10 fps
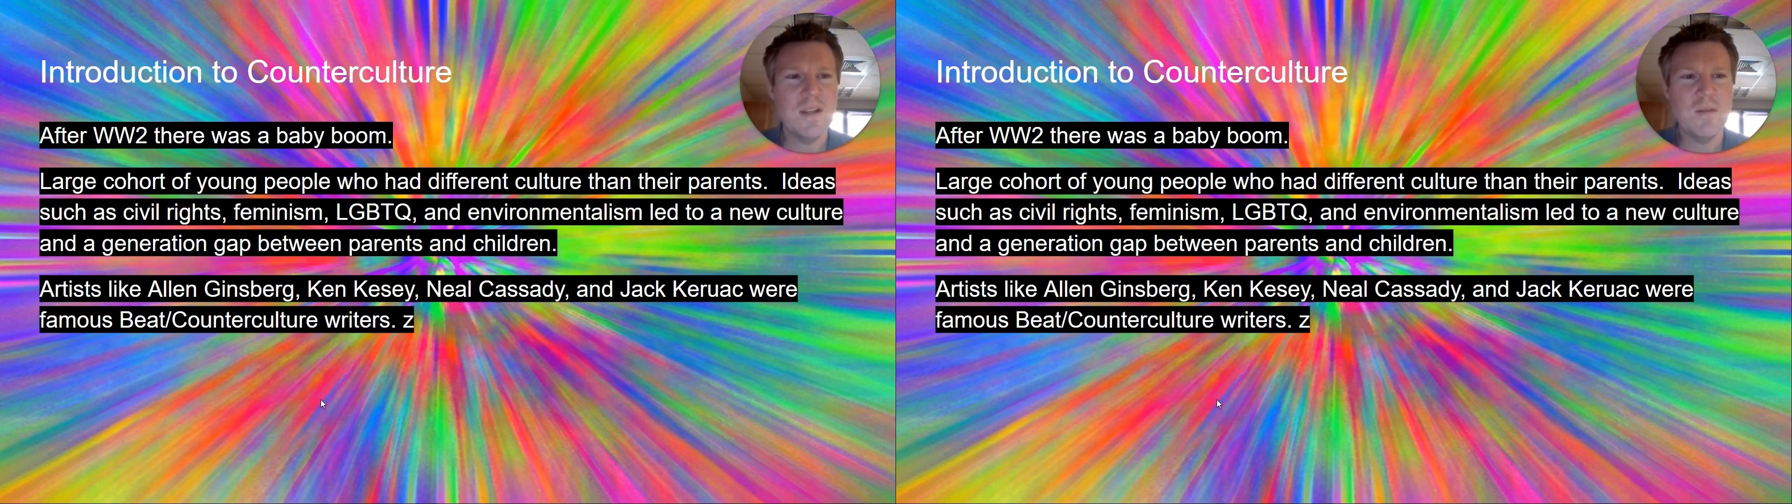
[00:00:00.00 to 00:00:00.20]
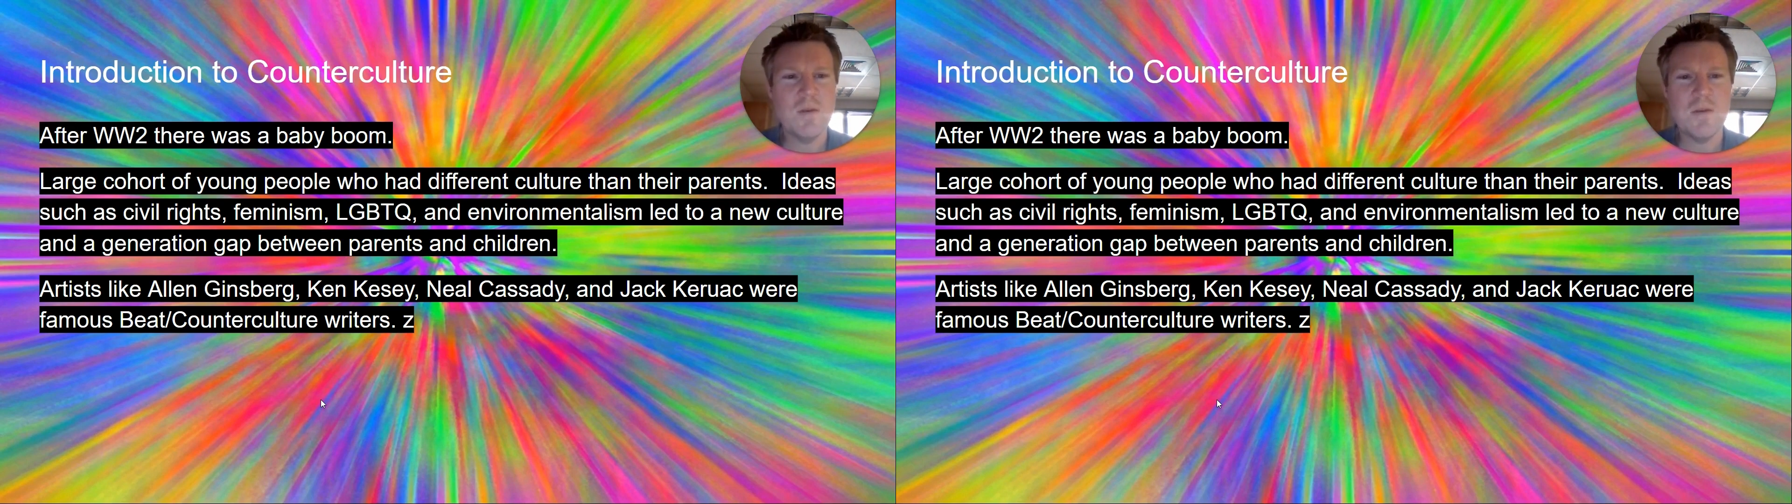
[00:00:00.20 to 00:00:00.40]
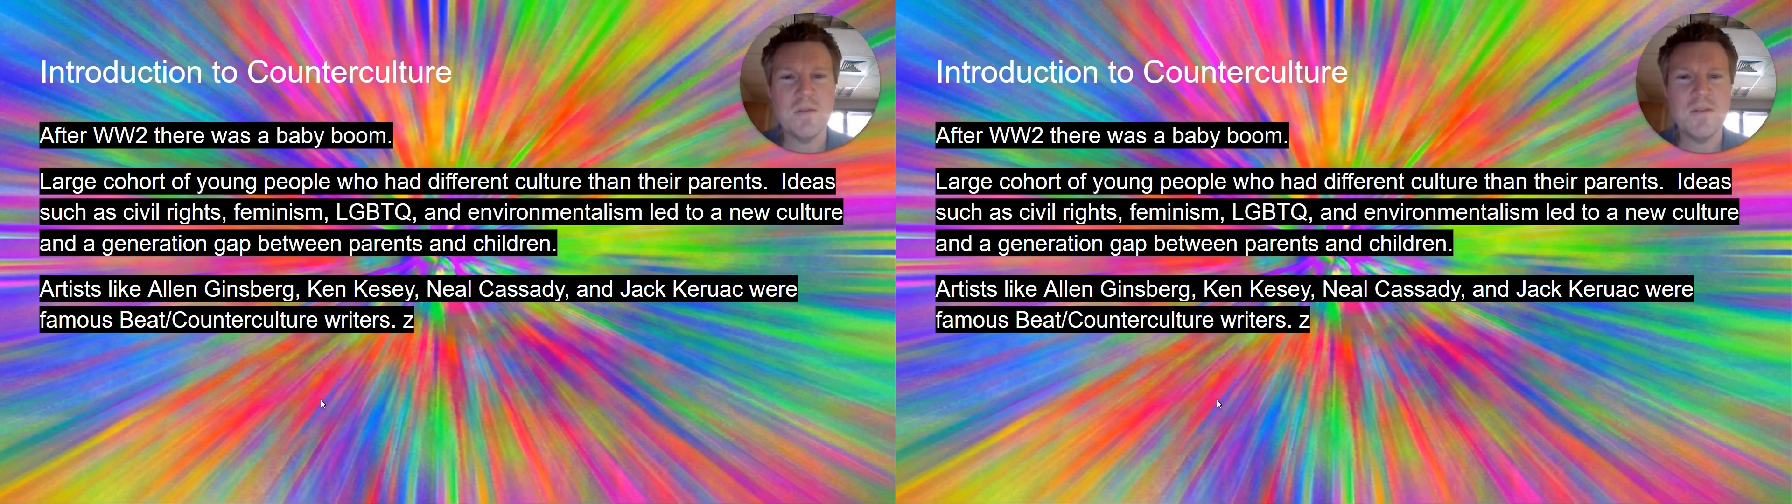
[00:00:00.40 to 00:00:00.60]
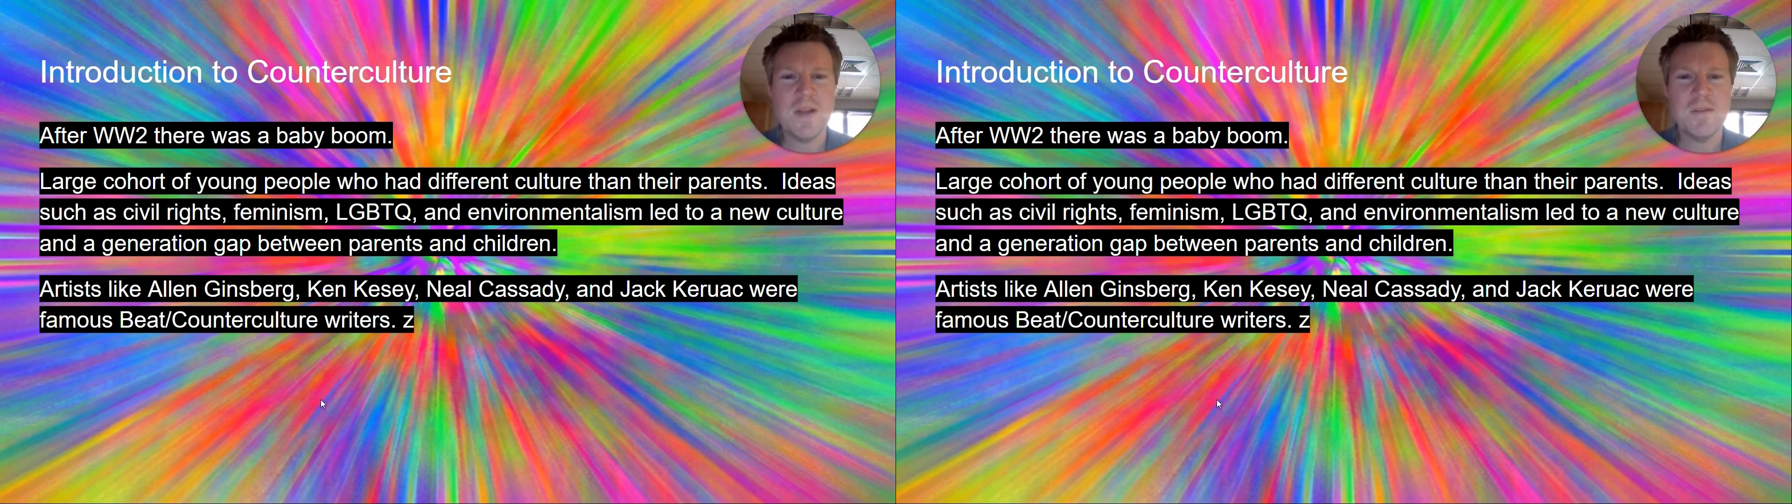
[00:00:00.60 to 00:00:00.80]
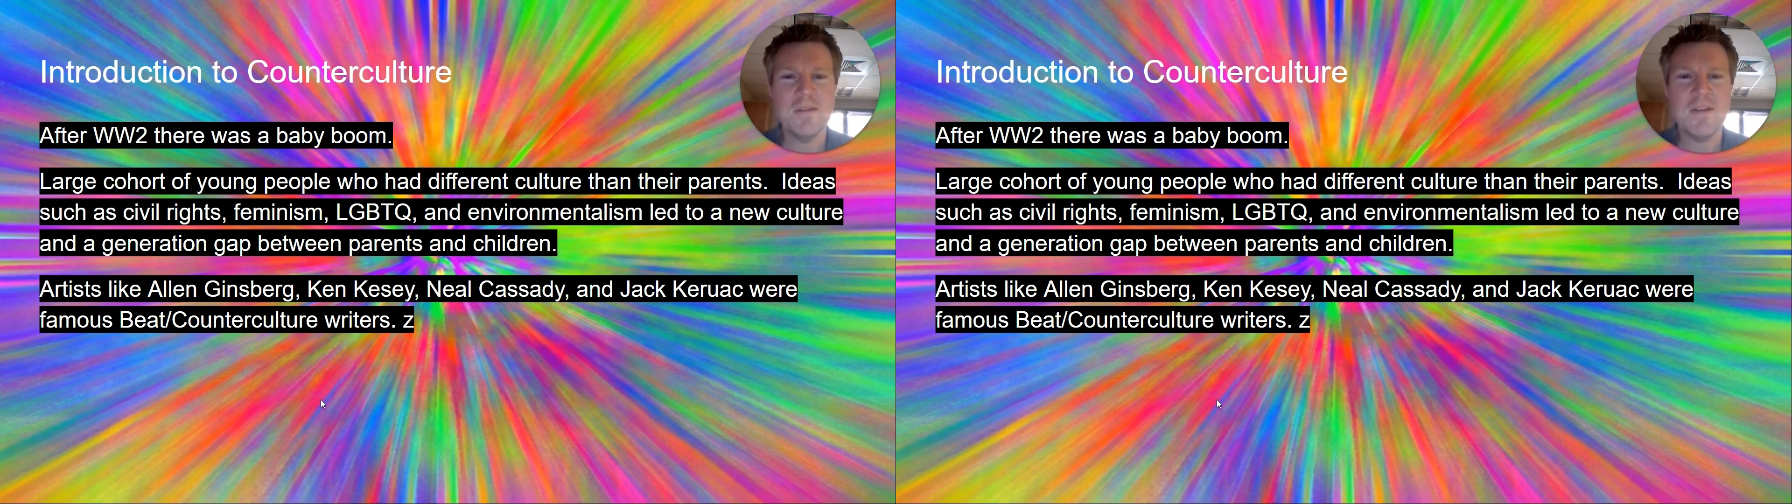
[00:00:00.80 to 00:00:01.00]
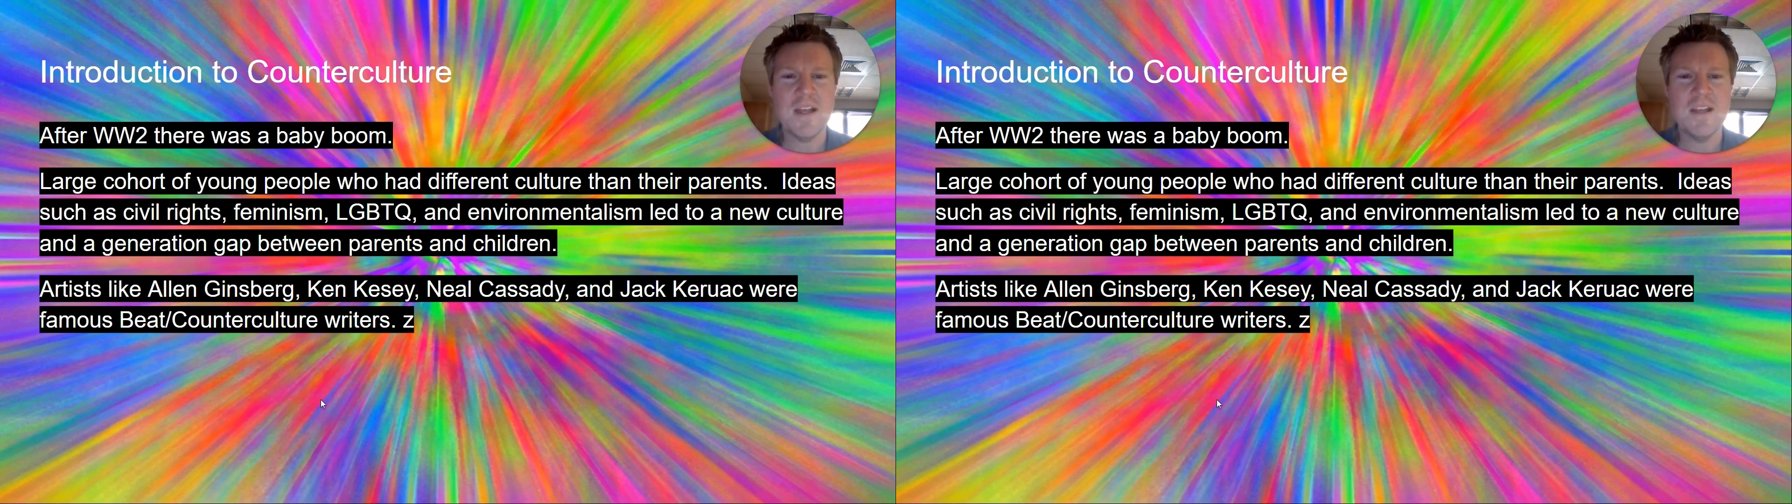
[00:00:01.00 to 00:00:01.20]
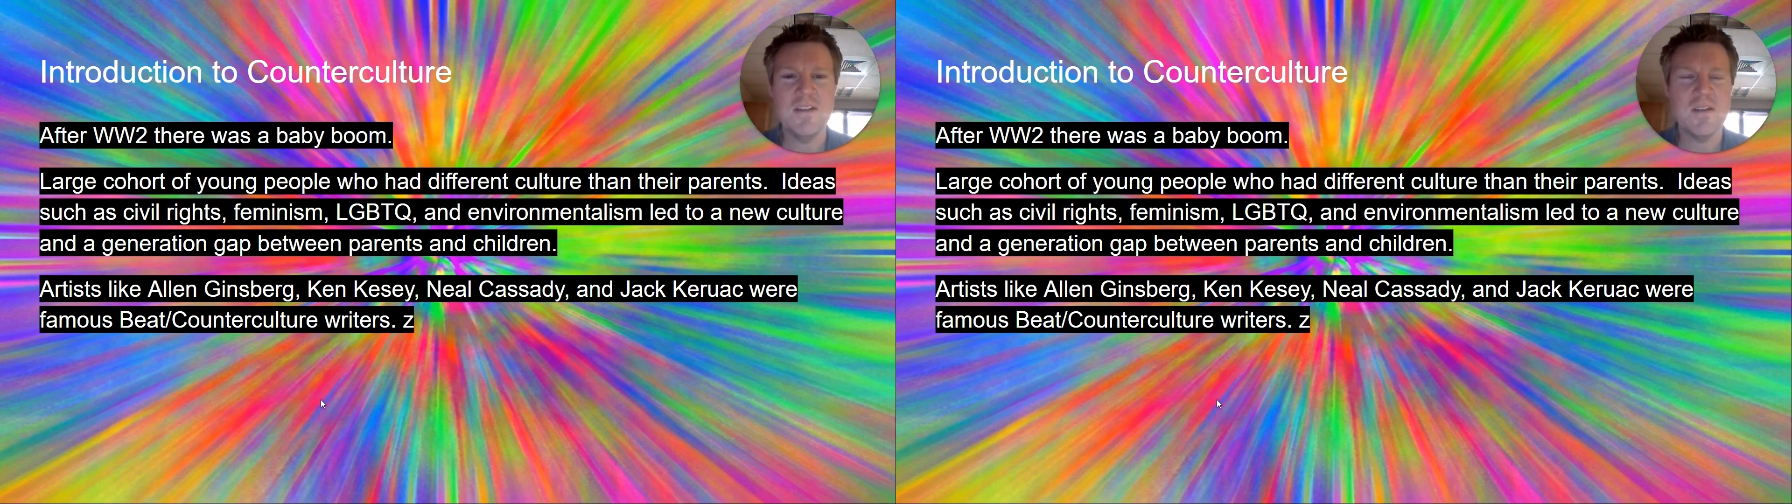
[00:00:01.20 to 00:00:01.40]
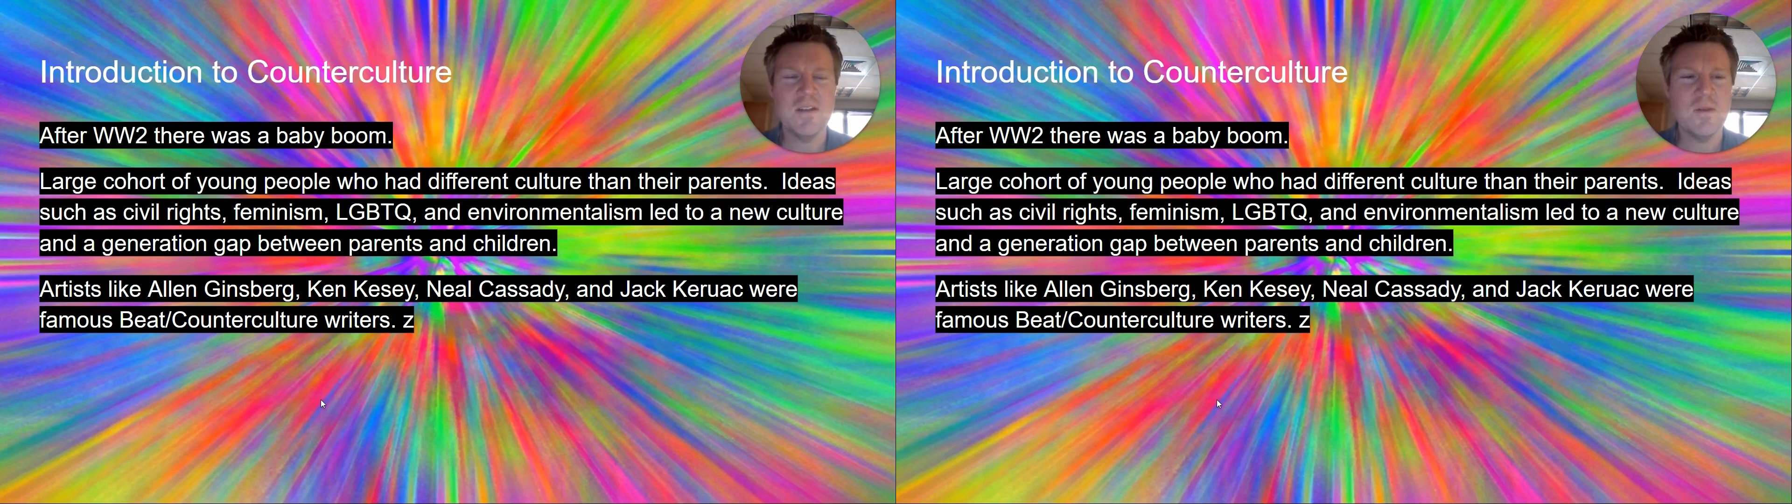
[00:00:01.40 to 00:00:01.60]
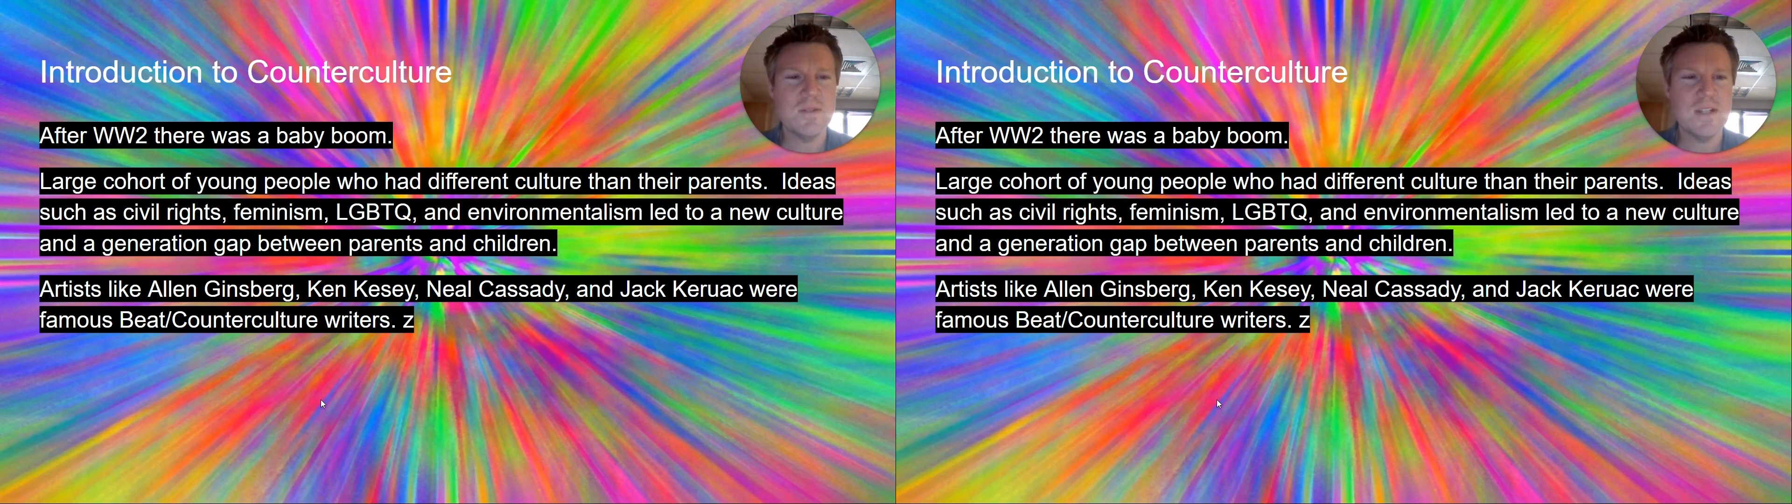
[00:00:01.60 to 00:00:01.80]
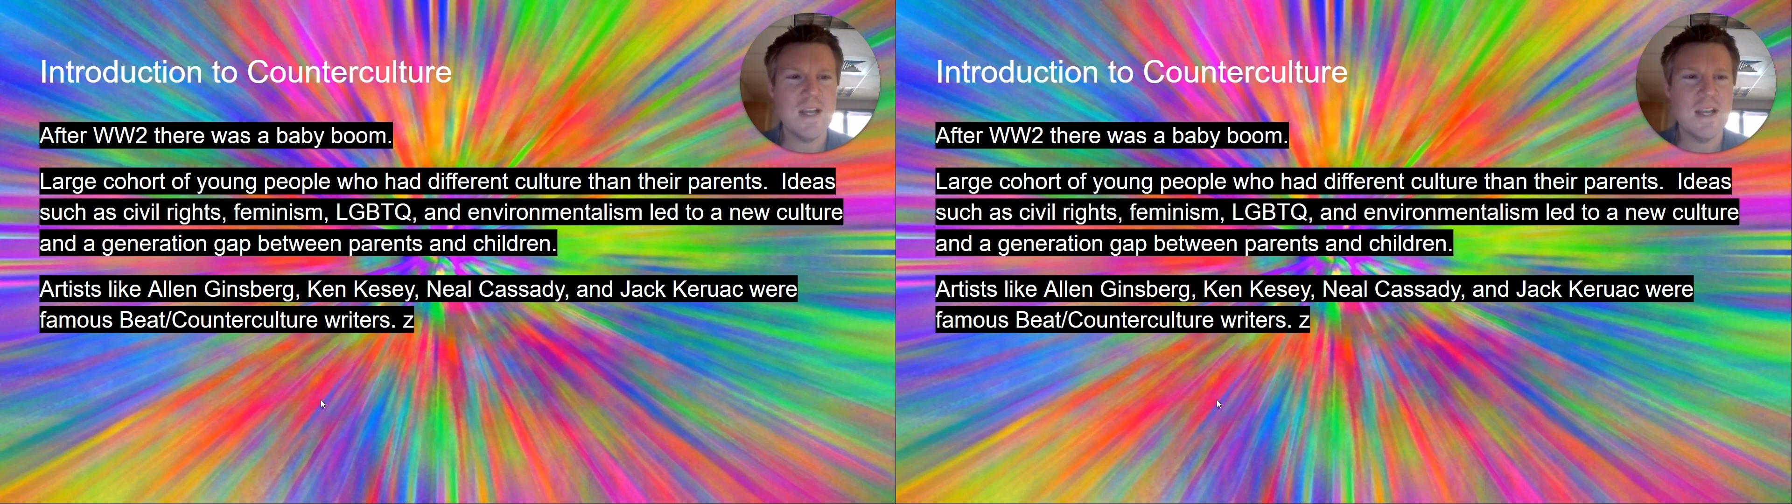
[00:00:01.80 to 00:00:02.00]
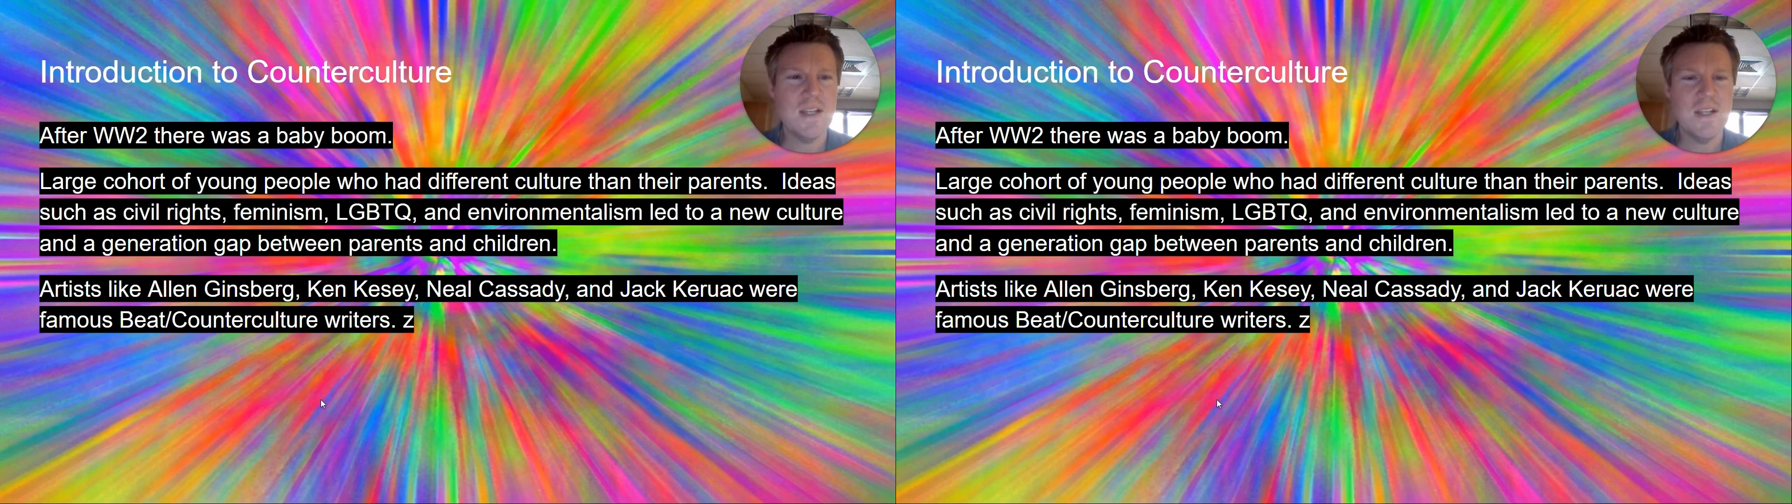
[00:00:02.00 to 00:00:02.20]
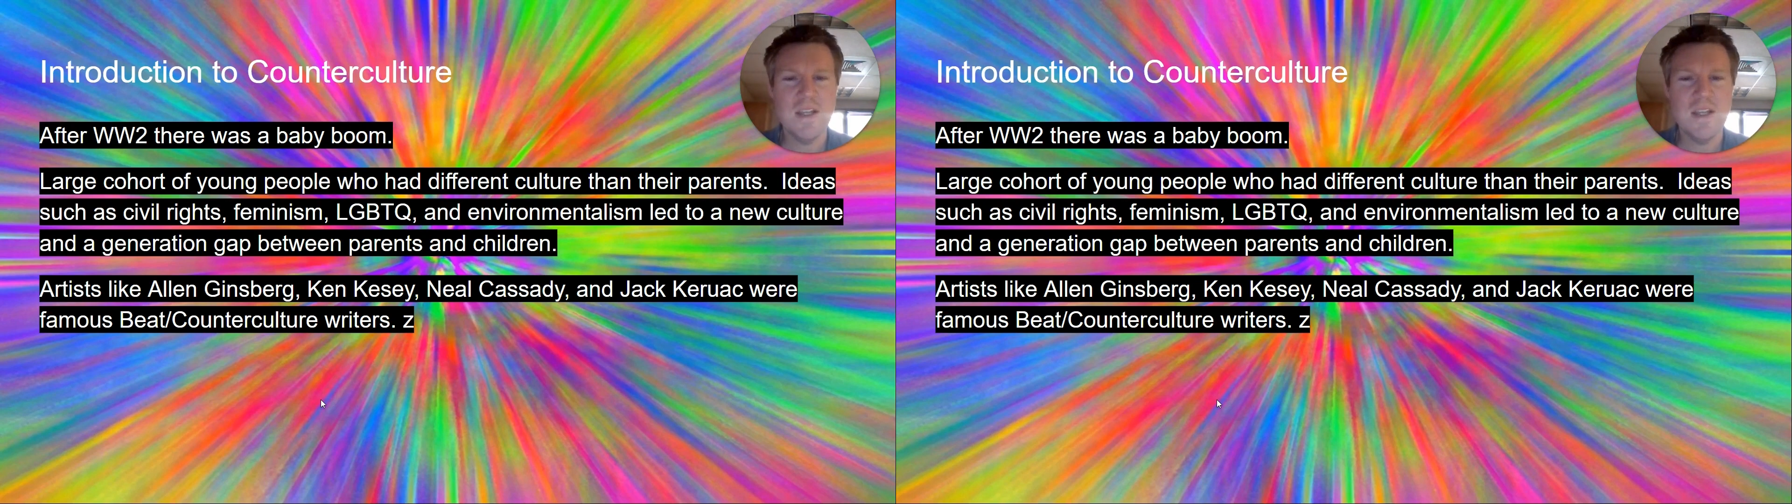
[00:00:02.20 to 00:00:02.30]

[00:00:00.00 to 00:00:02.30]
and what were family values and what was not.